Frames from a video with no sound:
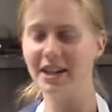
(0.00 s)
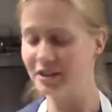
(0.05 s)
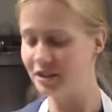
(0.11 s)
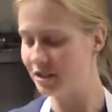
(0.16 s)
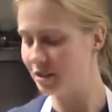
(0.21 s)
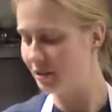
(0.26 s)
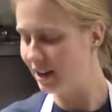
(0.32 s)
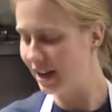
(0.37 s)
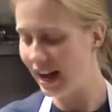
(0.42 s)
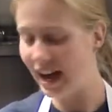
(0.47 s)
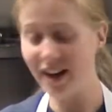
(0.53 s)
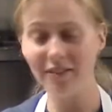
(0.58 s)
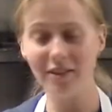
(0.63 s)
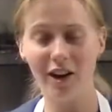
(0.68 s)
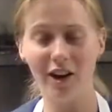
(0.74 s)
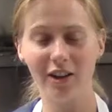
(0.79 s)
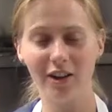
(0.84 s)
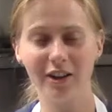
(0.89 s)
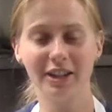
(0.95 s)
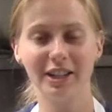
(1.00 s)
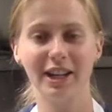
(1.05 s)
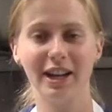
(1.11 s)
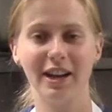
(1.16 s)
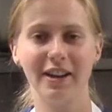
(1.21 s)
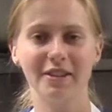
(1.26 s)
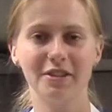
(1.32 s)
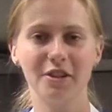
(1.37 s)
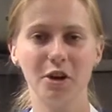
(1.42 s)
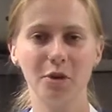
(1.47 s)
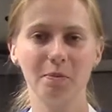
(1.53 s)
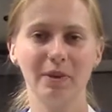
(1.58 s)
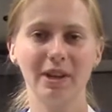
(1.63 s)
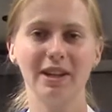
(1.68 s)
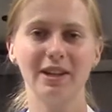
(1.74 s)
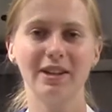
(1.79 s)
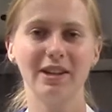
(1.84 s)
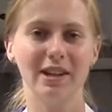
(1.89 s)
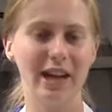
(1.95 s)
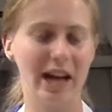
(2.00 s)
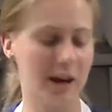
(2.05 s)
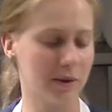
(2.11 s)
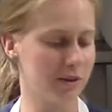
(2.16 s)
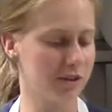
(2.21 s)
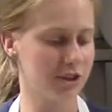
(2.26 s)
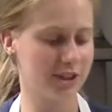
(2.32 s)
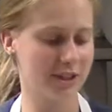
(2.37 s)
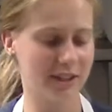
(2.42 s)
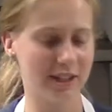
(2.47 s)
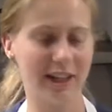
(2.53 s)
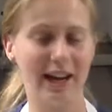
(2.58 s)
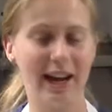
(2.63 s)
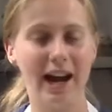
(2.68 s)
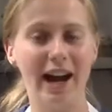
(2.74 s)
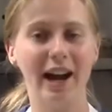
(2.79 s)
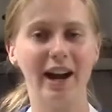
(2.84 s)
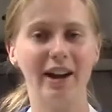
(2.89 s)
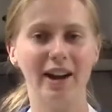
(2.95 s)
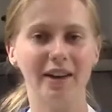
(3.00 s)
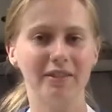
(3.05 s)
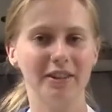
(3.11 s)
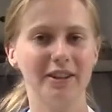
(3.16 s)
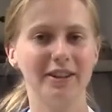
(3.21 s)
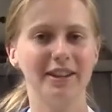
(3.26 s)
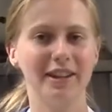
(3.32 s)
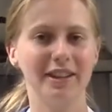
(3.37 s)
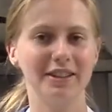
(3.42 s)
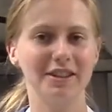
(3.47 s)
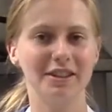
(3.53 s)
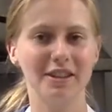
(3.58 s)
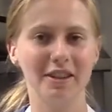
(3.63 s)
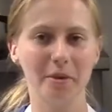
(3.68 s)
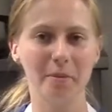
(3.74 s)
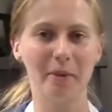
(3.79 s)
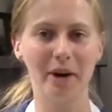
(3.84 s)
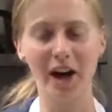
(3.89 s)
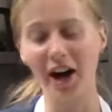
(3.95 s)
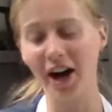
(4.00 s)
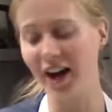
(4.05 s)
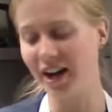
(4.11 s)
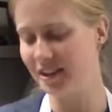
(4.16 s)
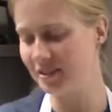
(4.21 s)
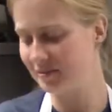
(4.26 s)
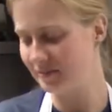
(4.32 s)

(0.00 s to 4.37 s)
so we have all our cans open. Now we're just going to add everything to the pot.